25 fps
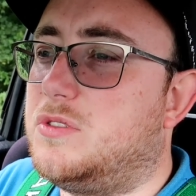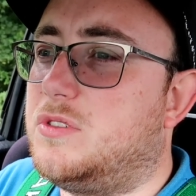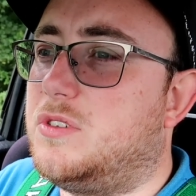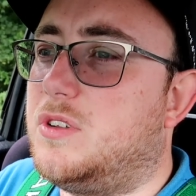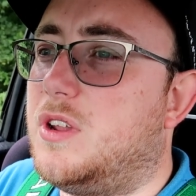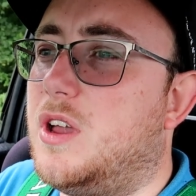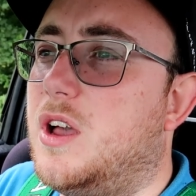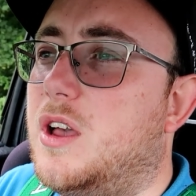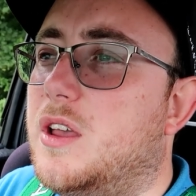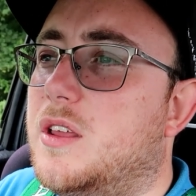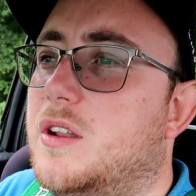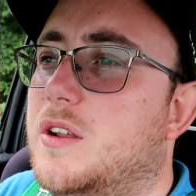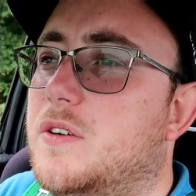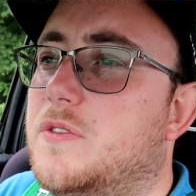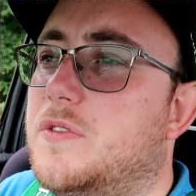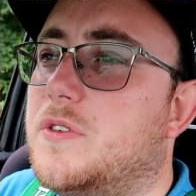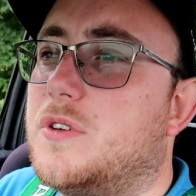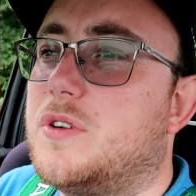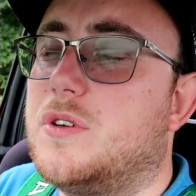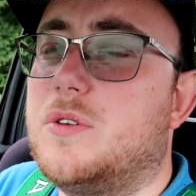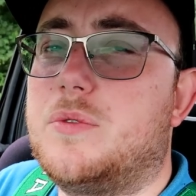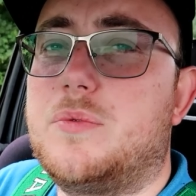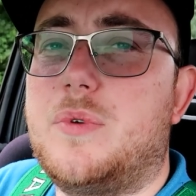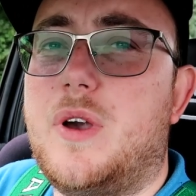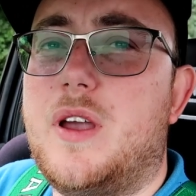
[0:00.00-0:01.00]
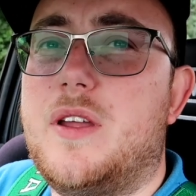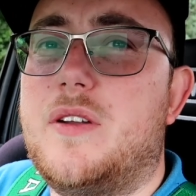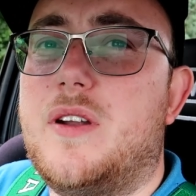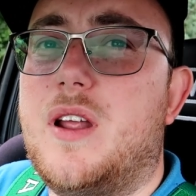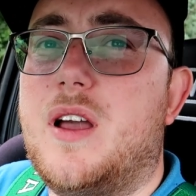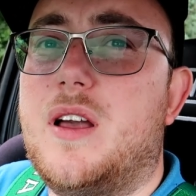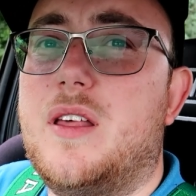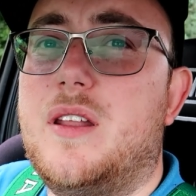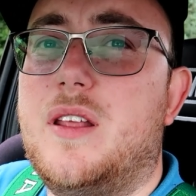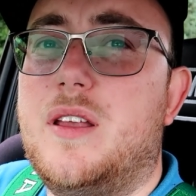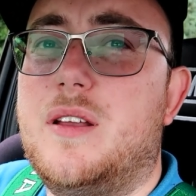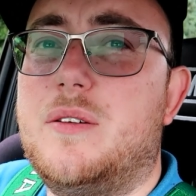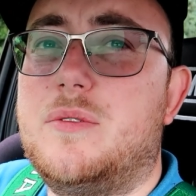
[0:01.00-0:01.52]
starting off a good way
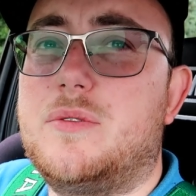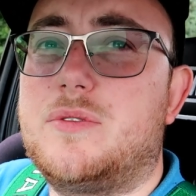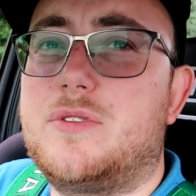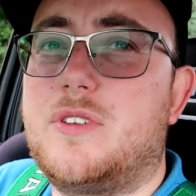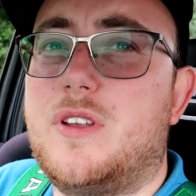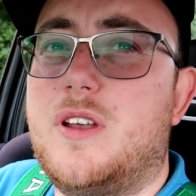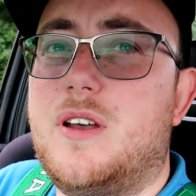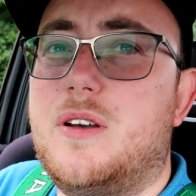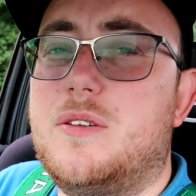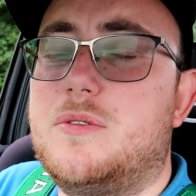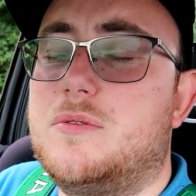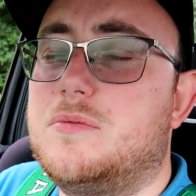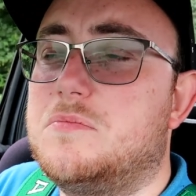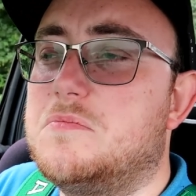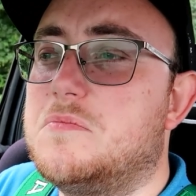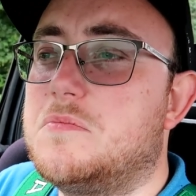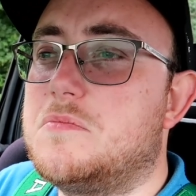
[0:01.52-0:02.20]
right now, so